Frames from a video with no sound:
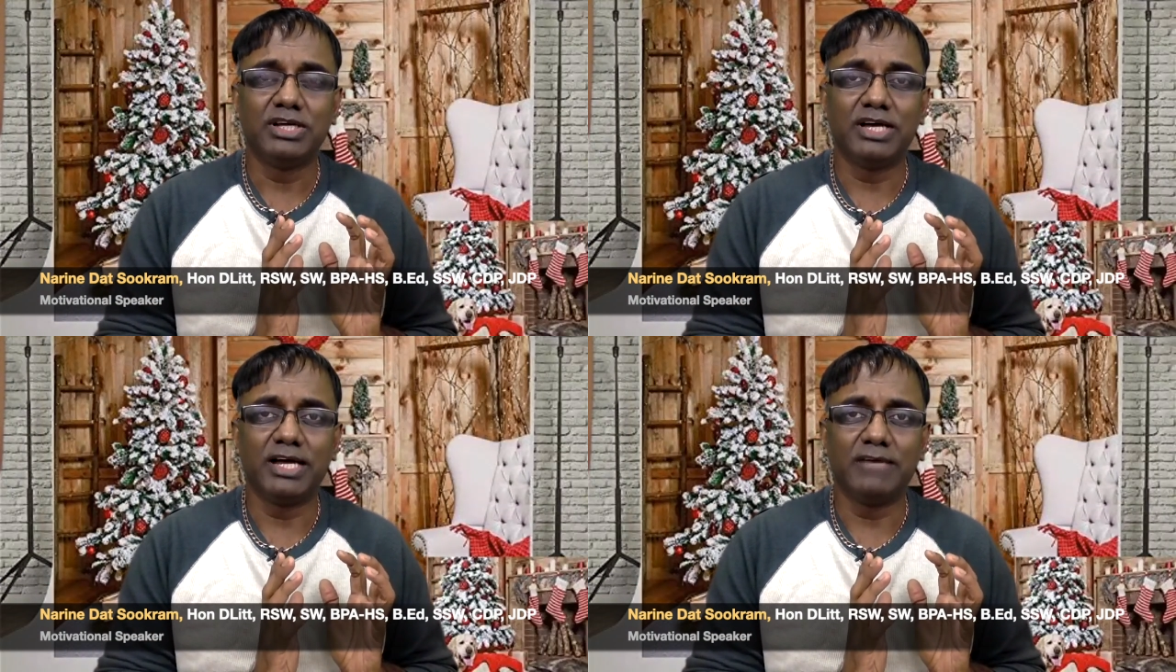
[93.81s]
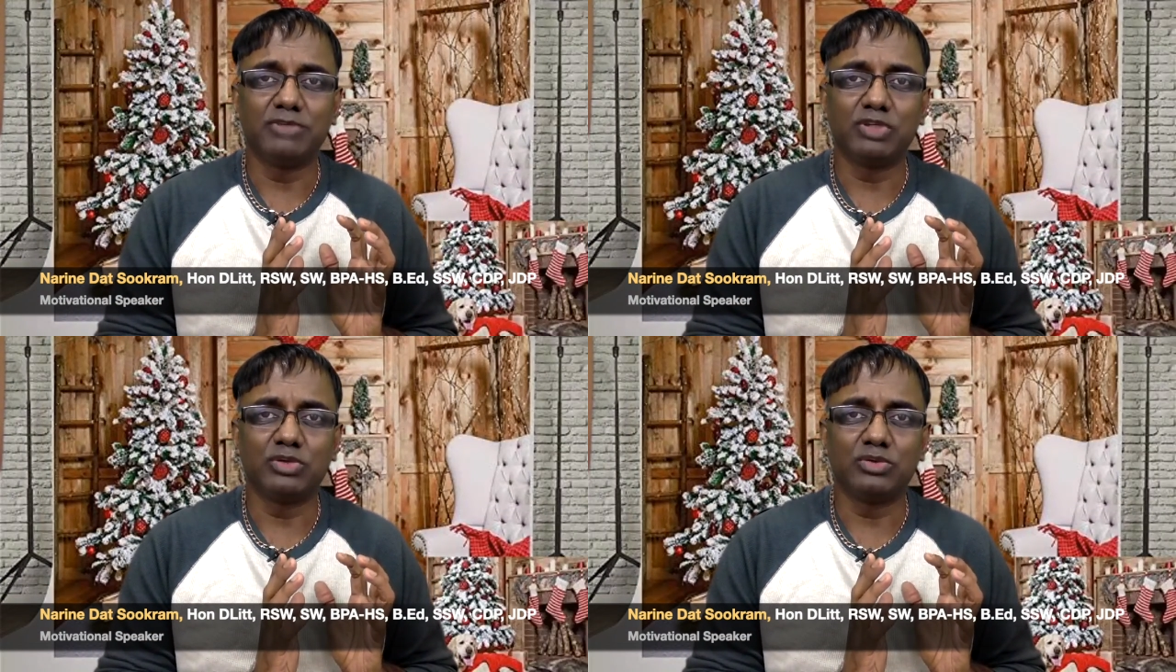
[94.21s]

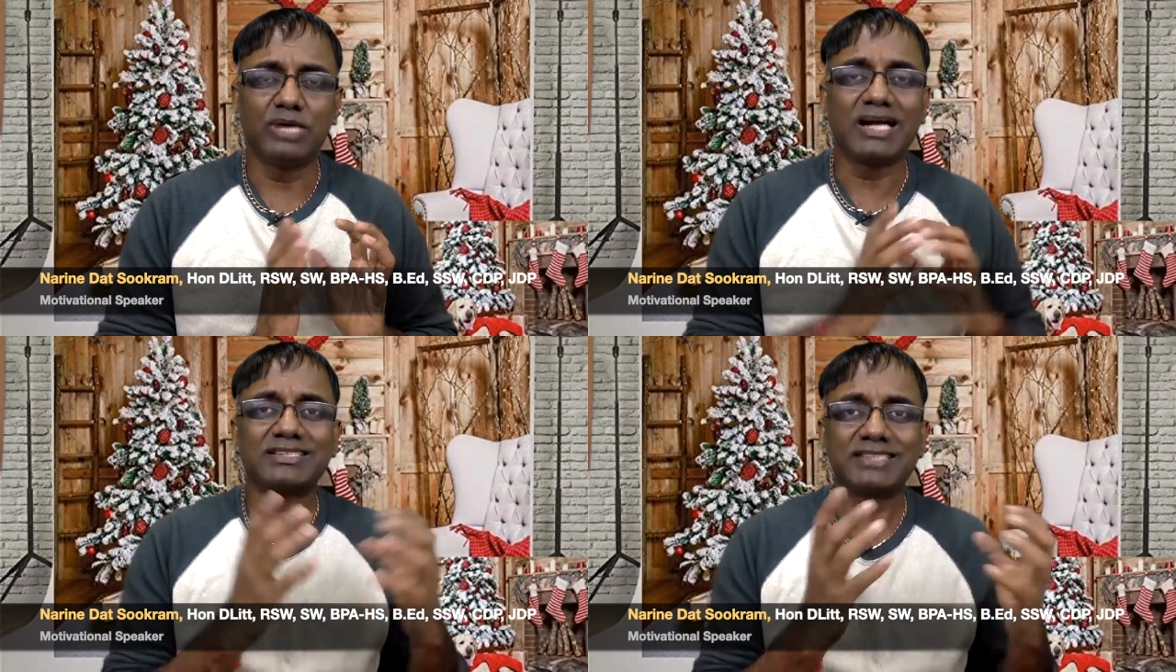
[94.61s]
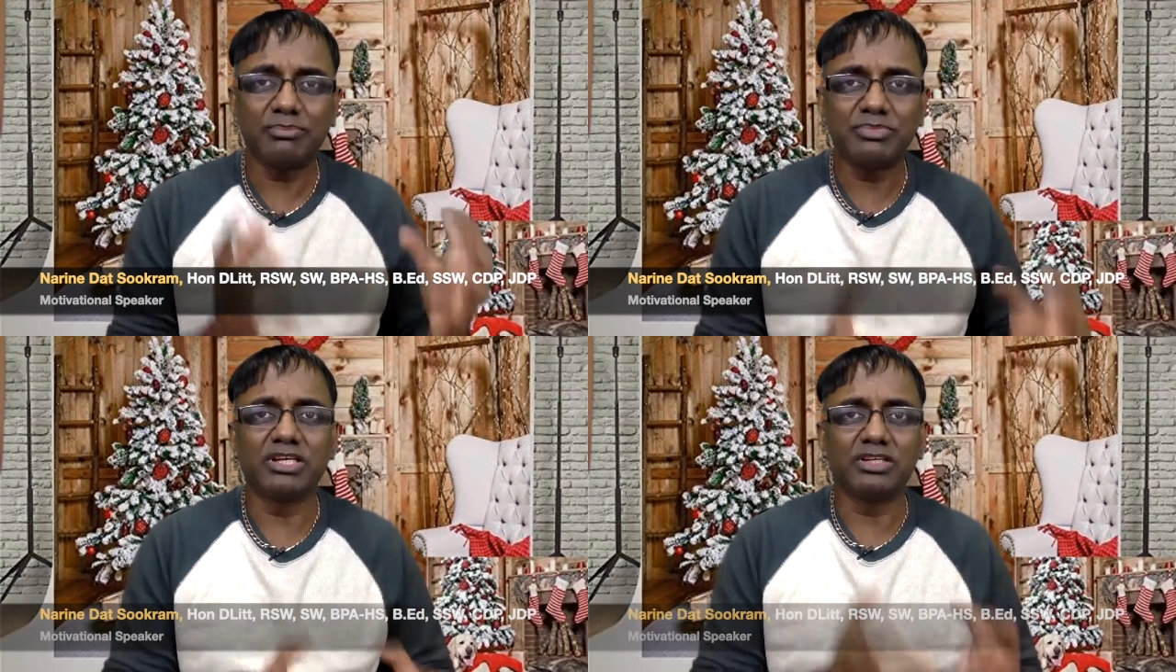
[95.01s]

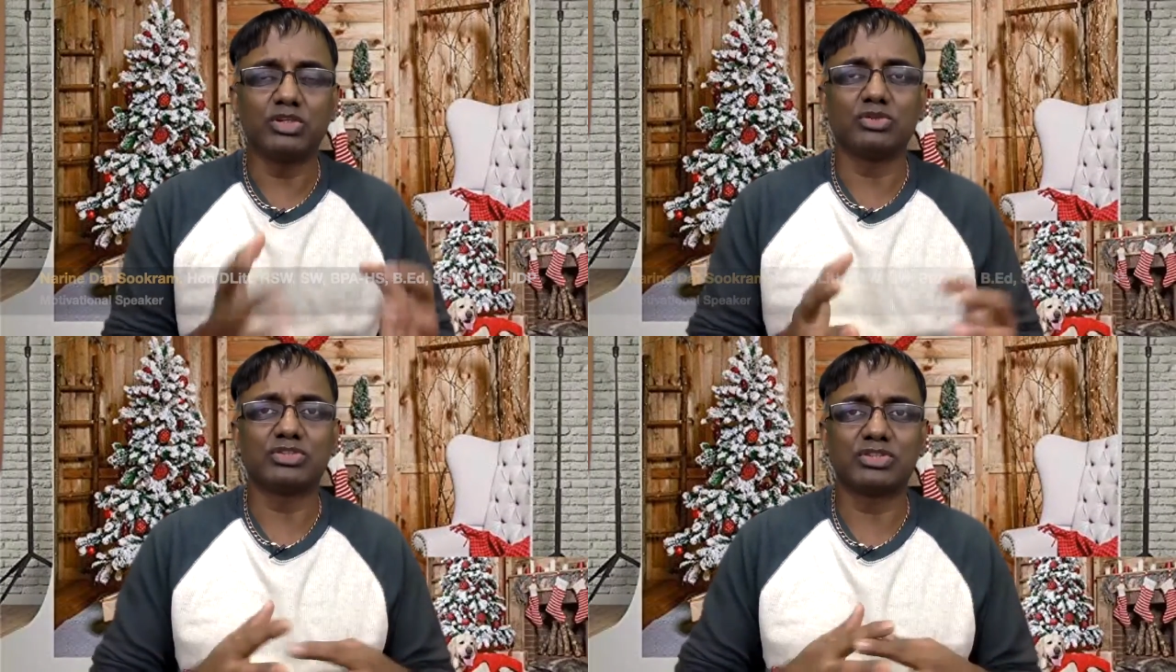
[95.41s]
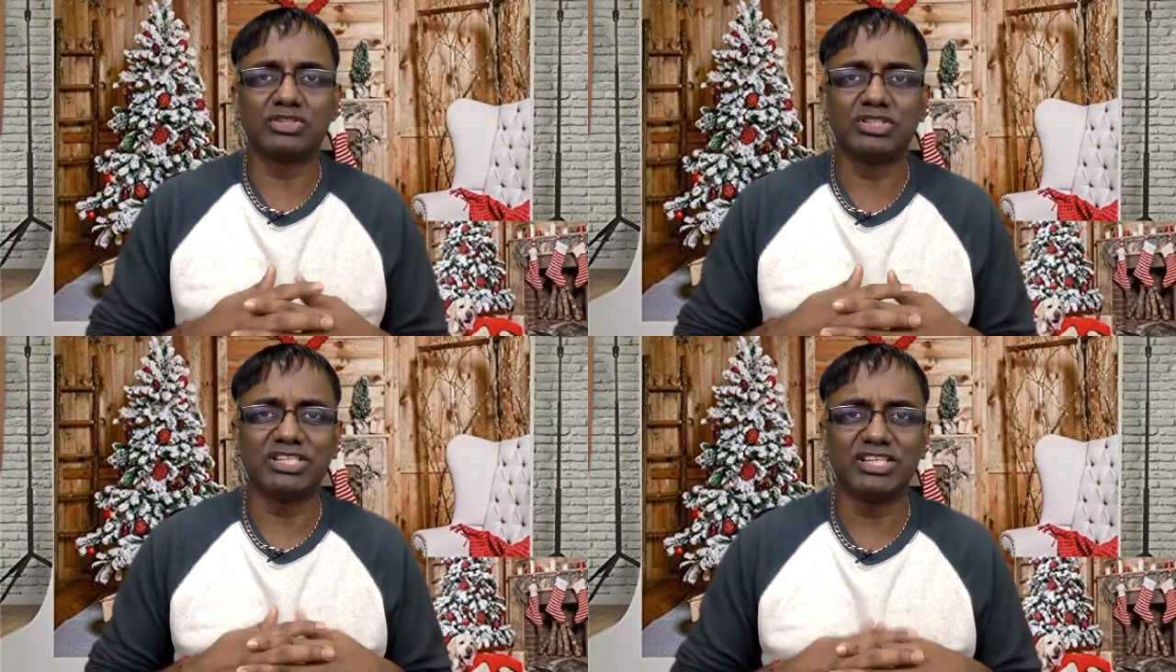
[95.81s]
accepting,
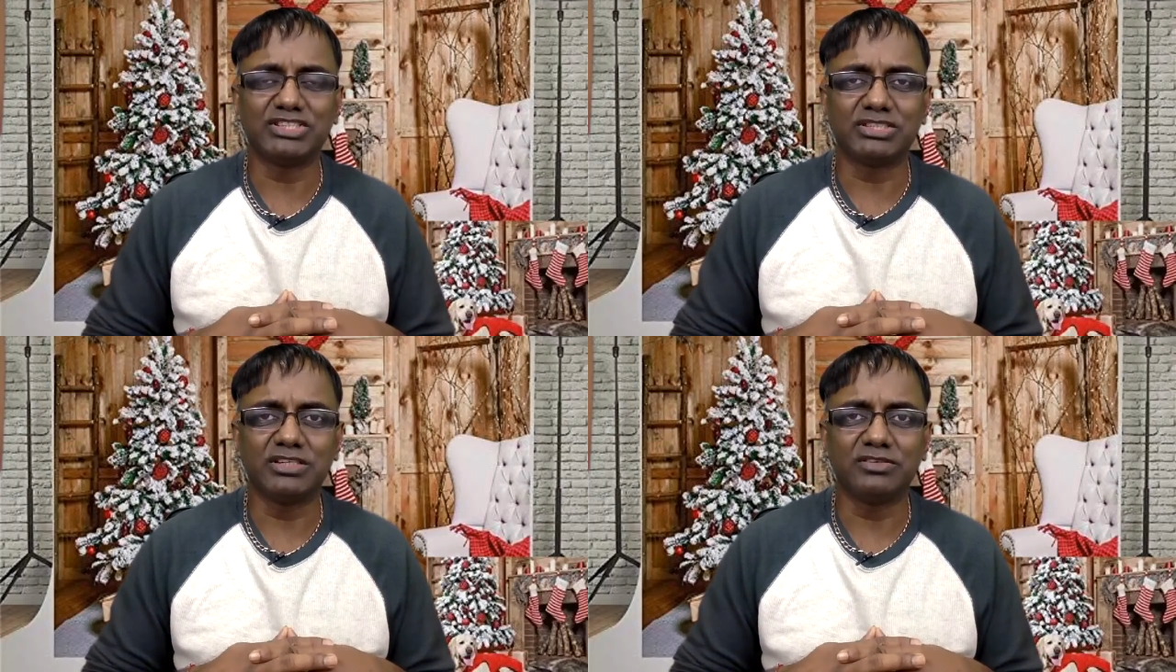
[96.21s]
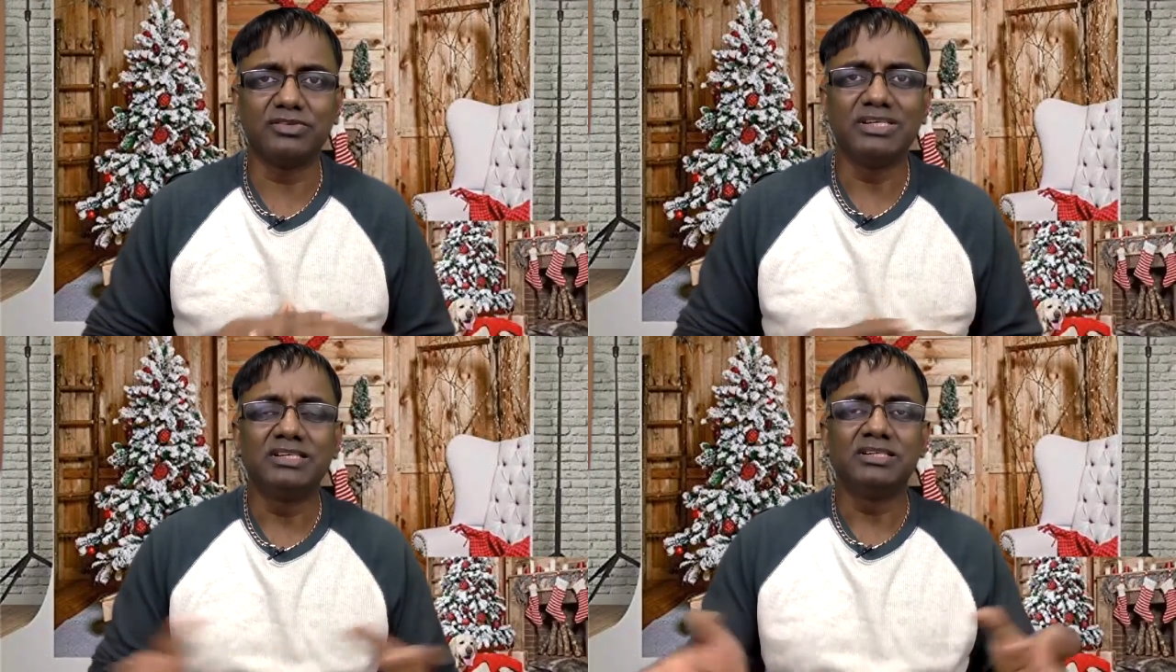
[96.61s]
certain initiative,